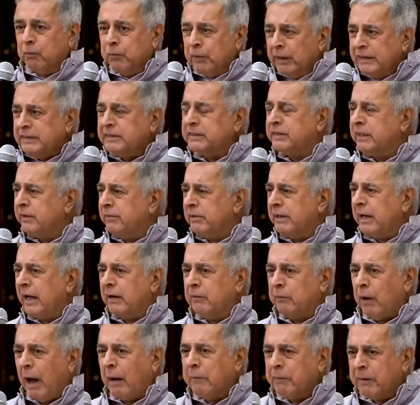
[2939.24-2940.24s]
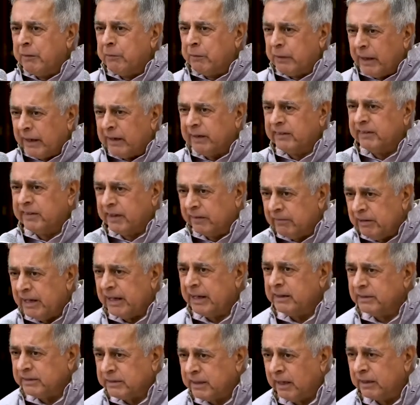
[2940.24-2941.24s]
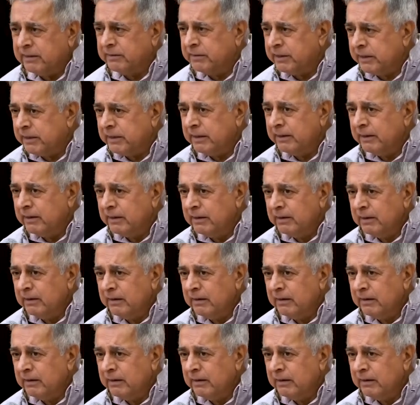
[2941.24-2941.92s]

we are a civilized country.